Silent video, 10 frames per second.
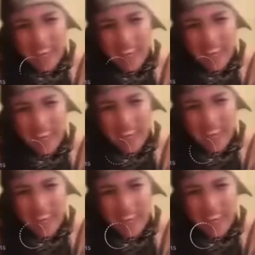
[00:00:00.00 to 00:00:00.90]

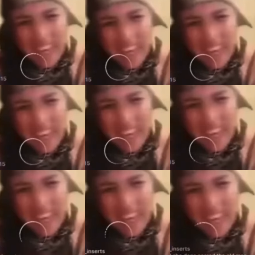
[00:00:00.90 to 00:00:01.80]

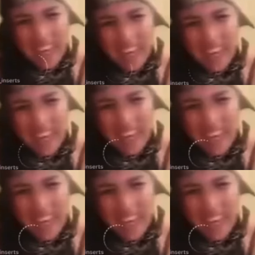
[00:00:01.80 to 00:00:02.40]
(no one is talking)